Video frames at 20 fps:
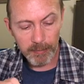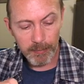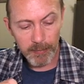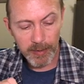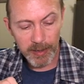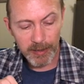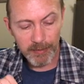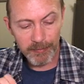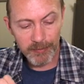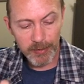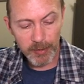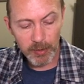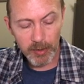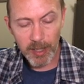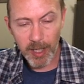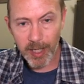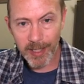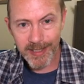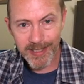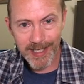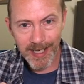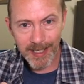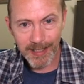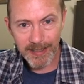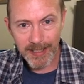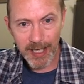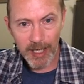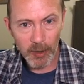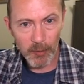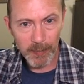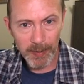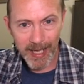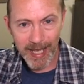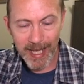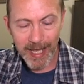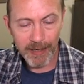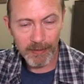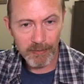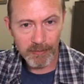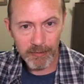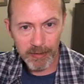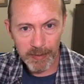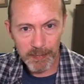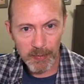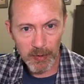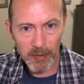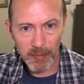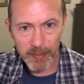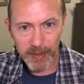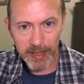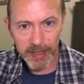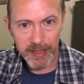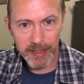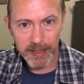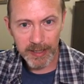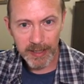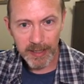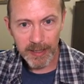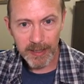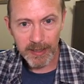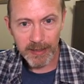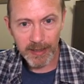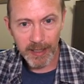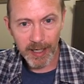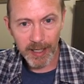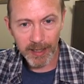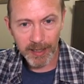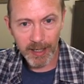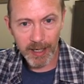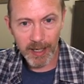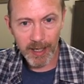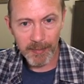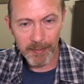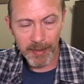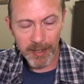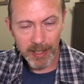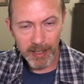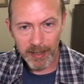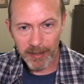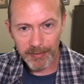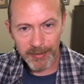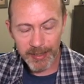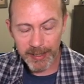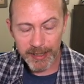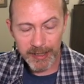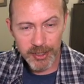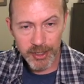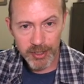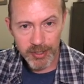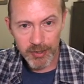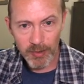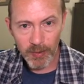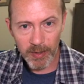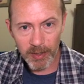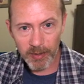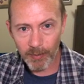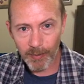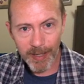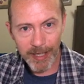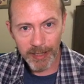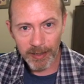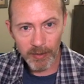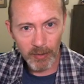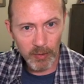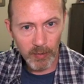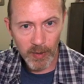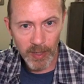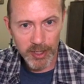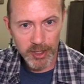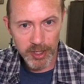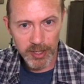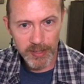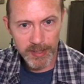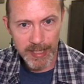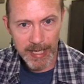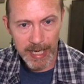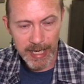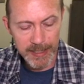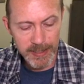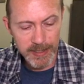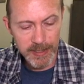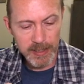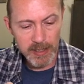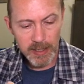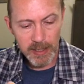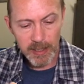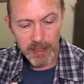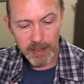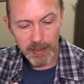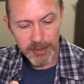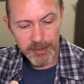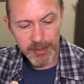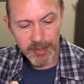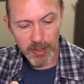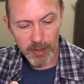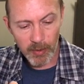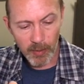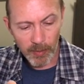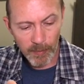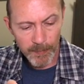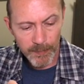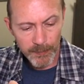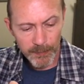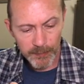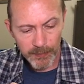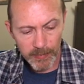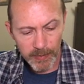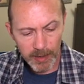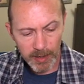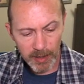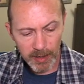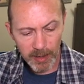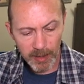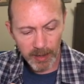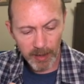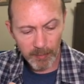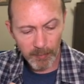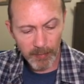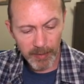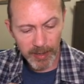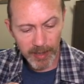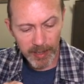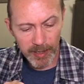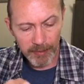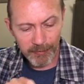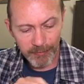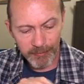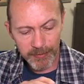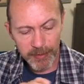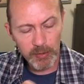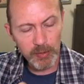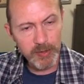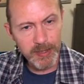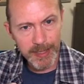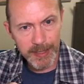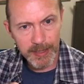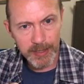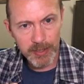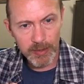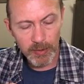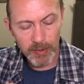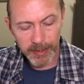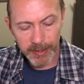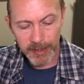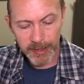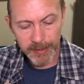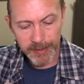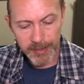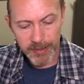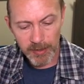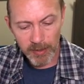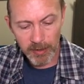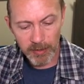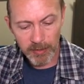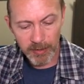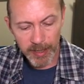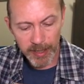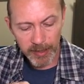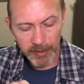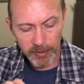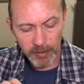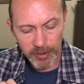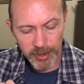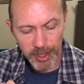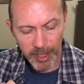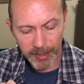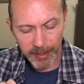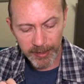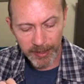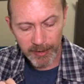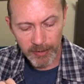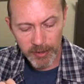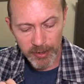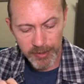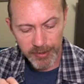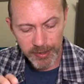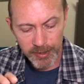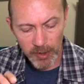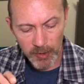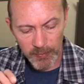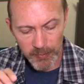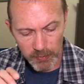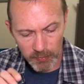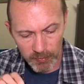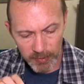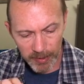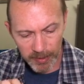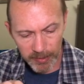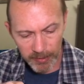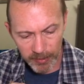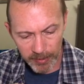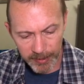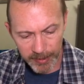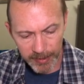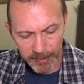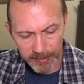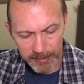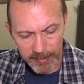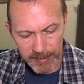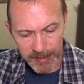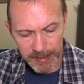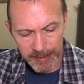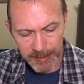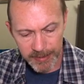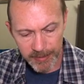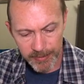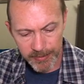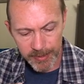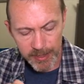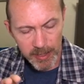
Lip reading: If you contact help@reapermini.com, they get you squared away, no questions asked. So if you did do a Kickstarter and you're checking out your sculpts, really looking at the details,